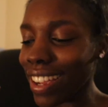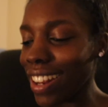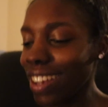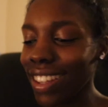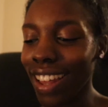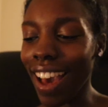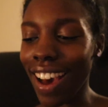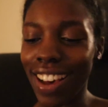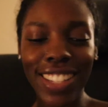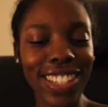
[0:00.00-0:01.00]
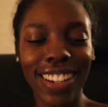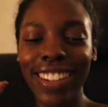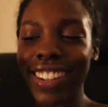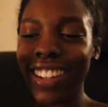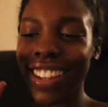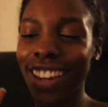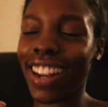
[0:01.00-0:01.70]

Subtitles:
the house and cooking,